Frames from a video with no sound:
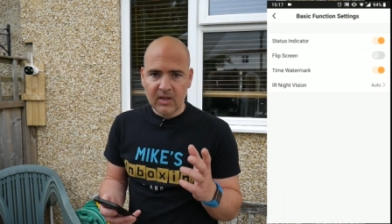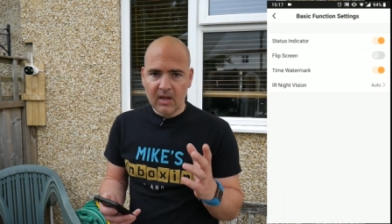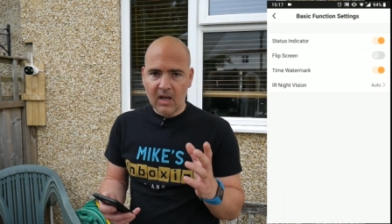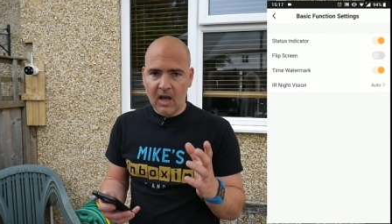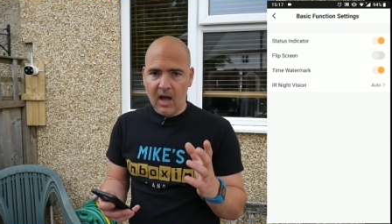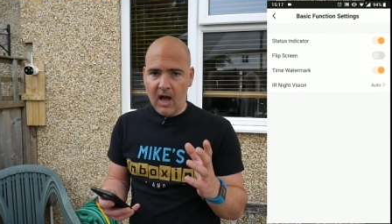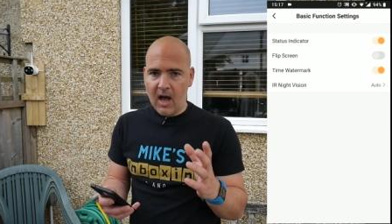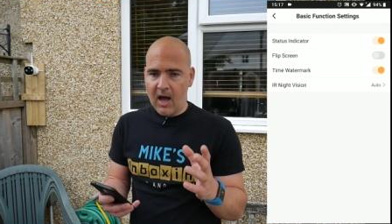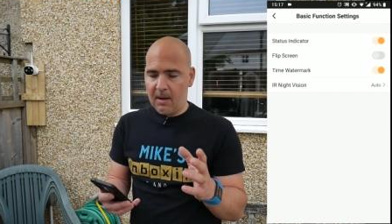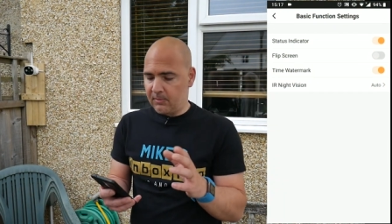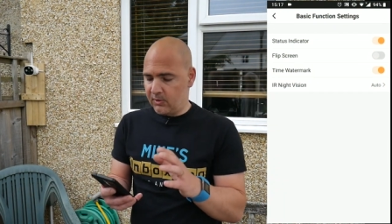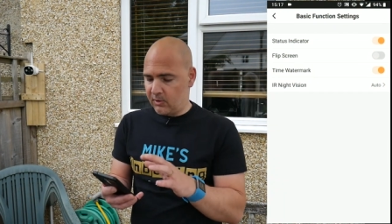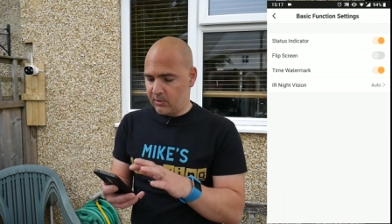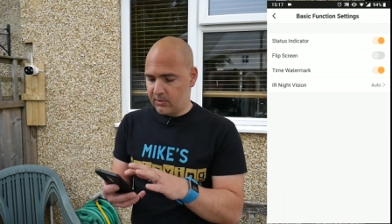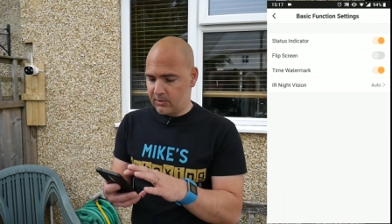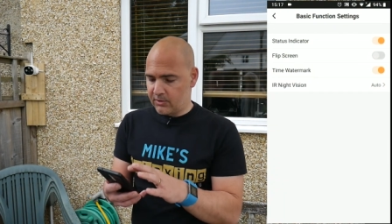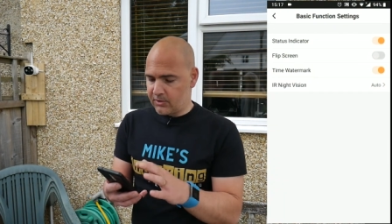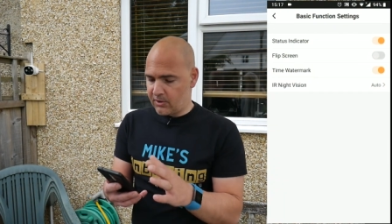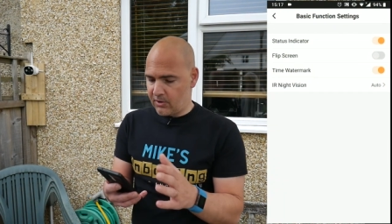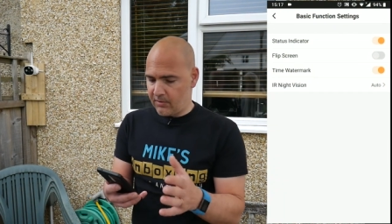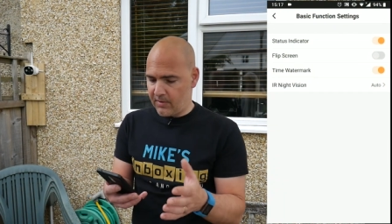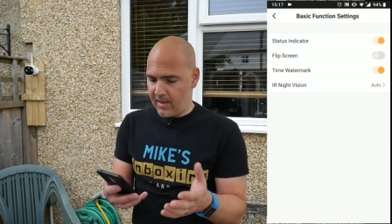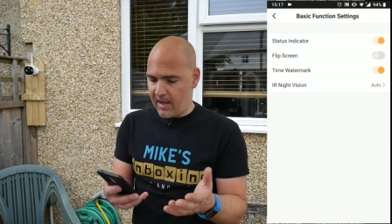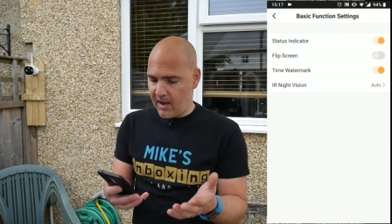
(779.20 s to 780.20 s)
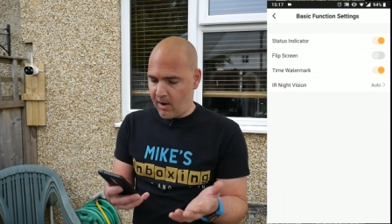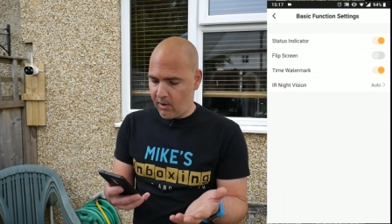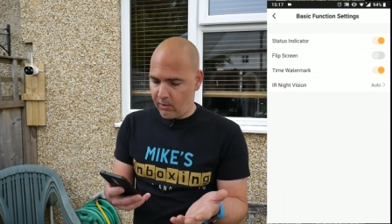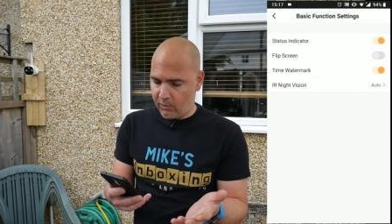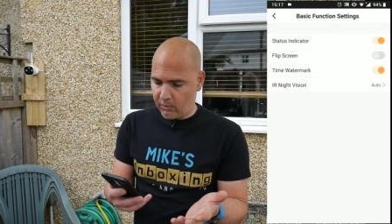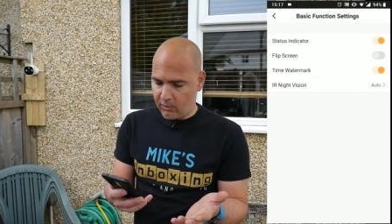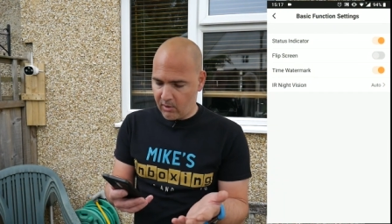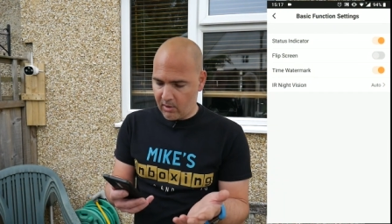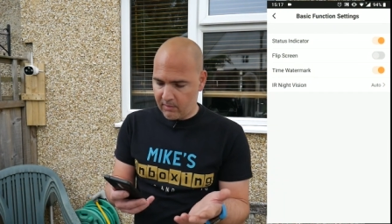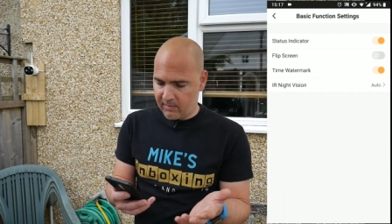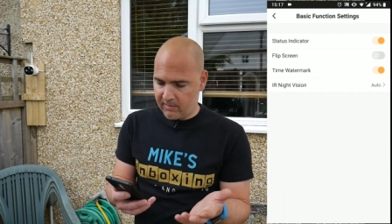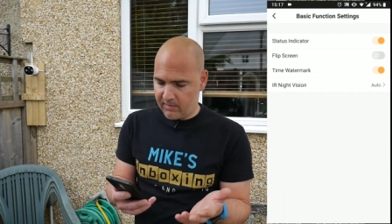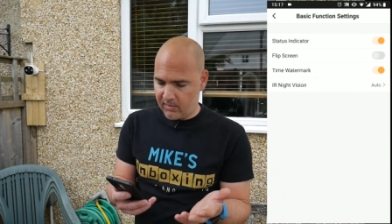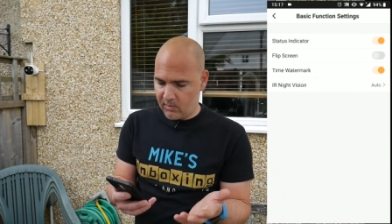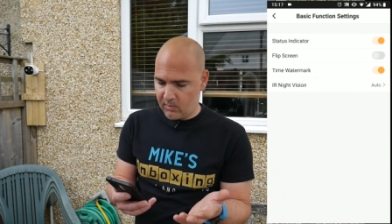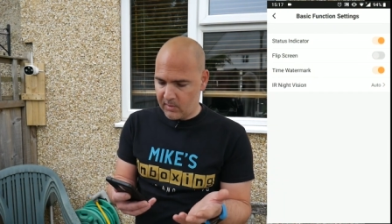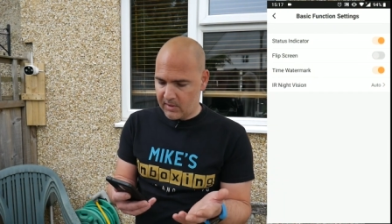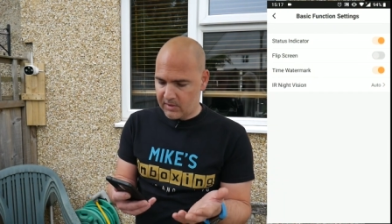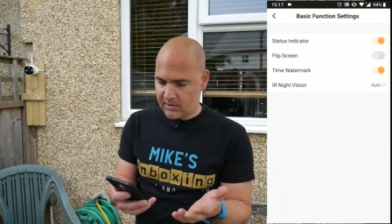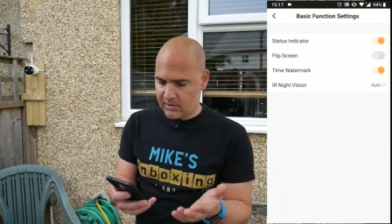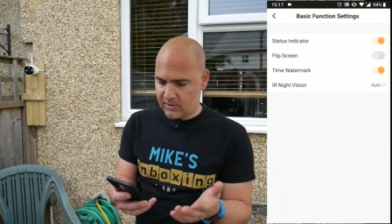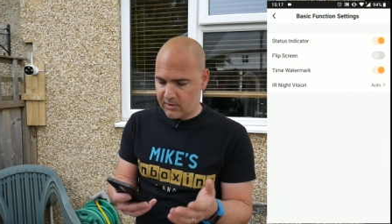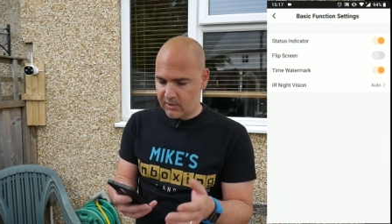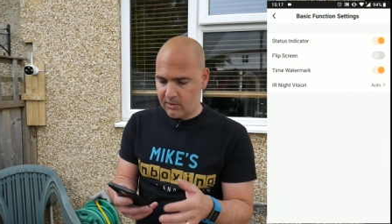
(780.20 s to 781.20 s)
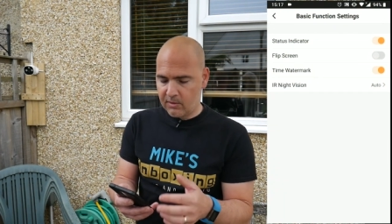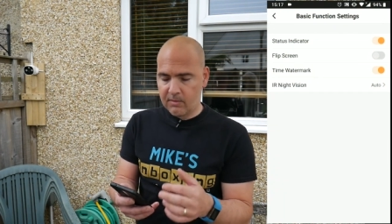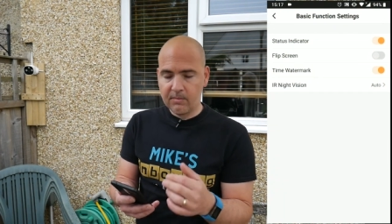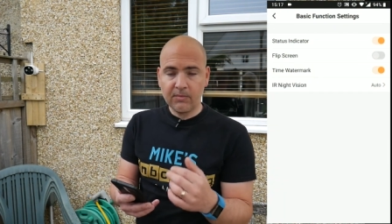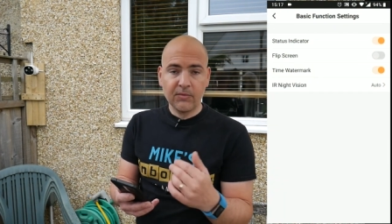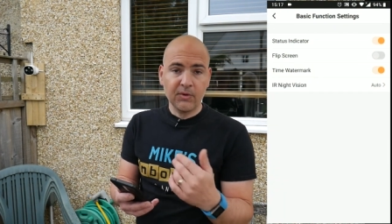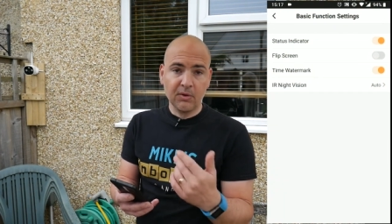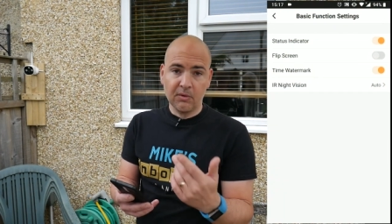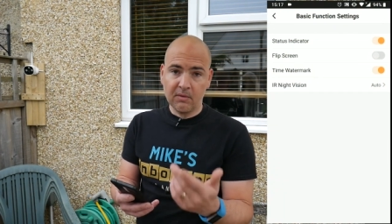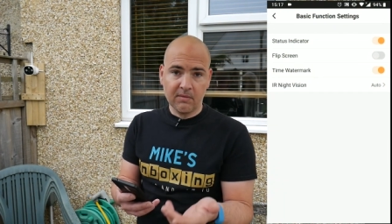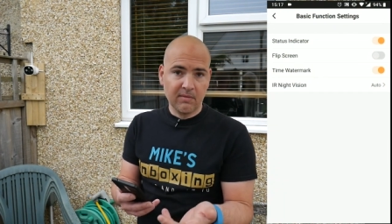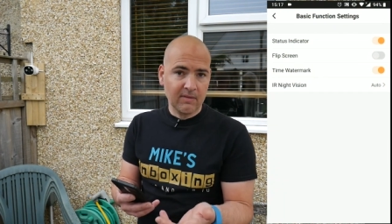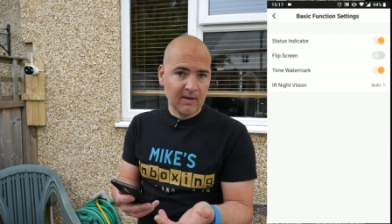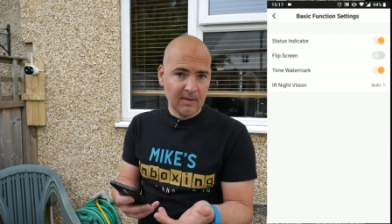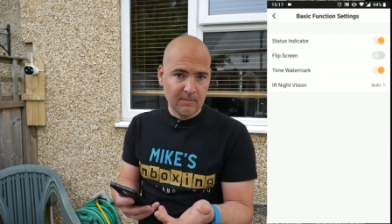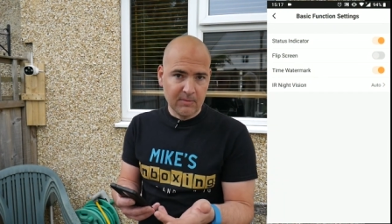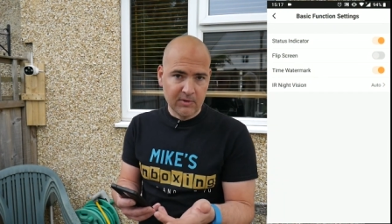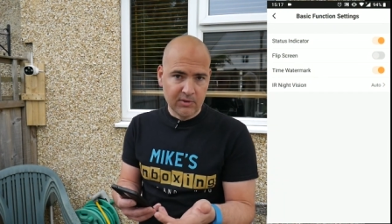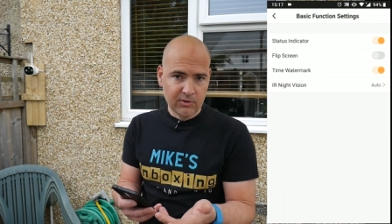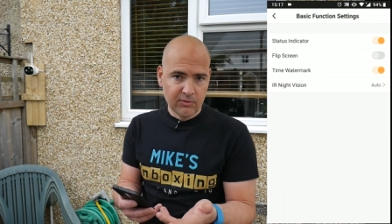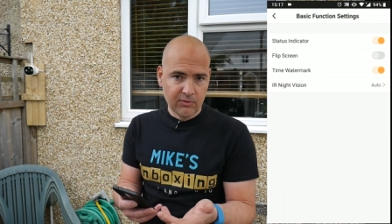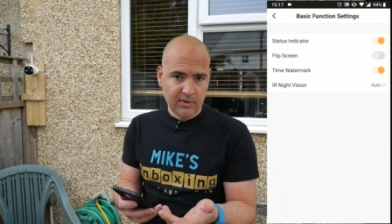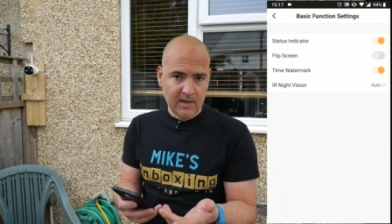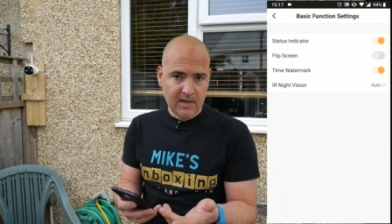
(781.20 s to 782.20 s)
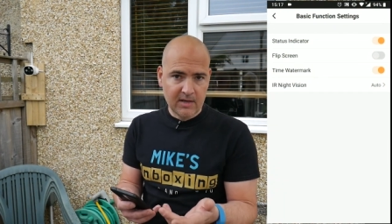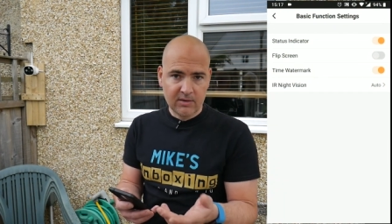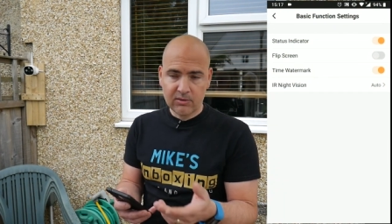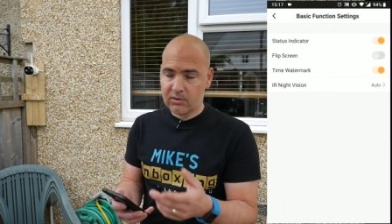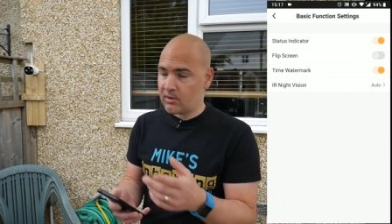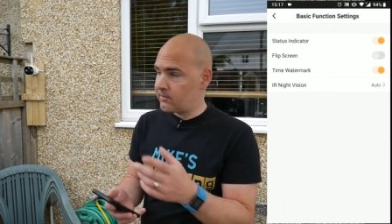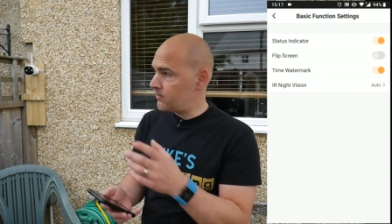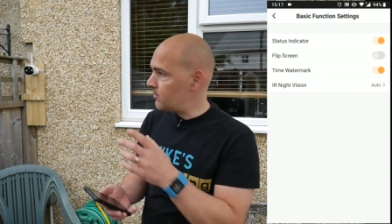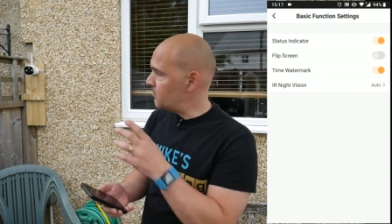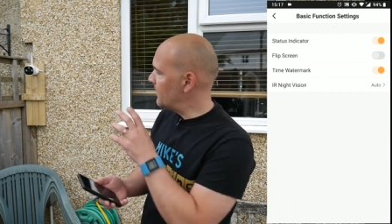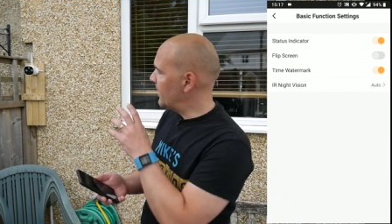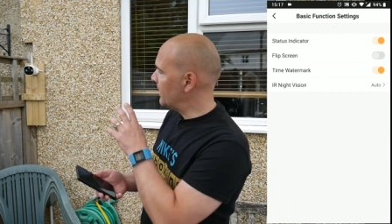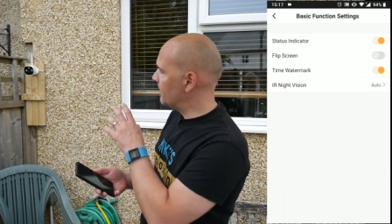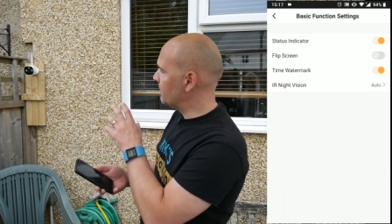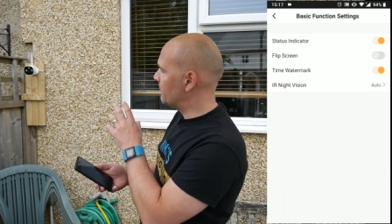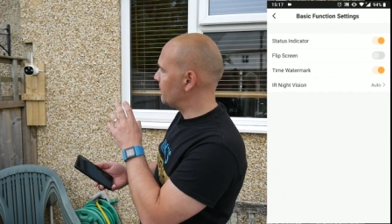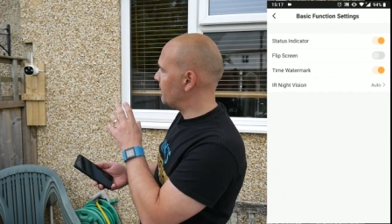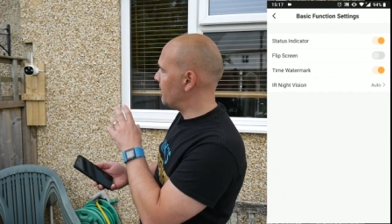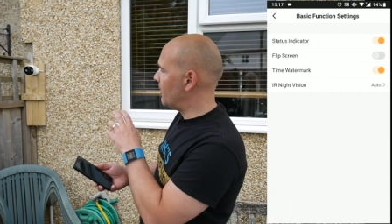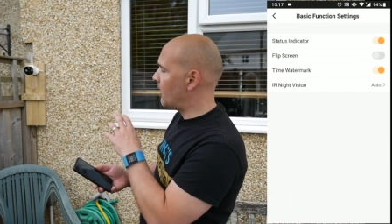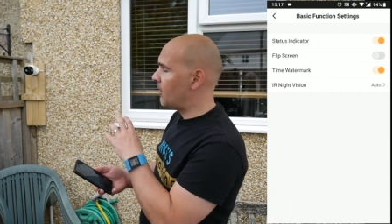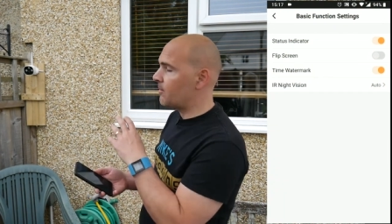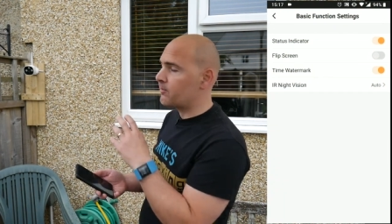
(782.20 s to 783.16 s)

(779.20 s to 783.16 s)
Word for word: um, you can turn that on or off if you wish to. You can flip the screen, so if you mount it